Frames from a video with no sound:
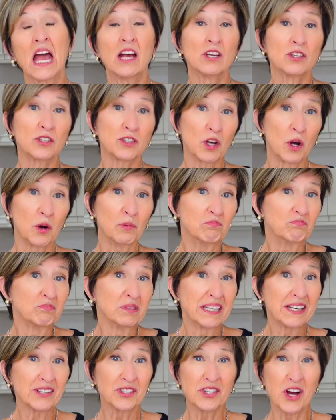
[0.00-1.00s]
So
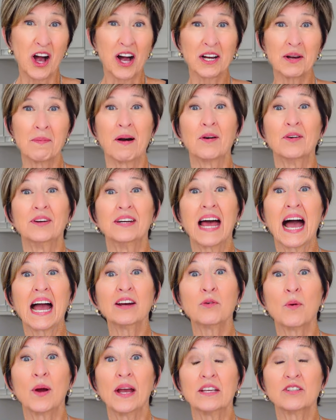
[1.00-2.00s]
let's talk about
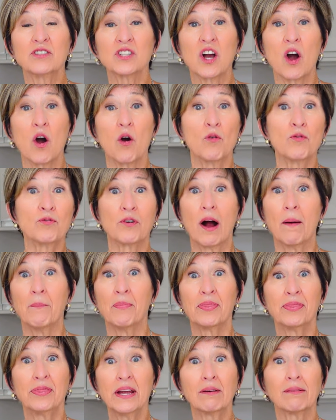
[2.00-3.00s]
nine ways to go from
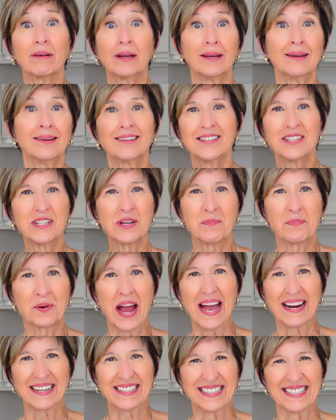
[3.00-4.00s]
theory to
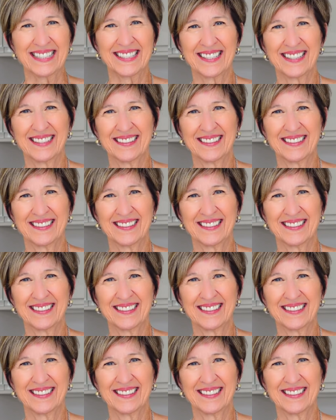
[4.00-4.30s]
practice.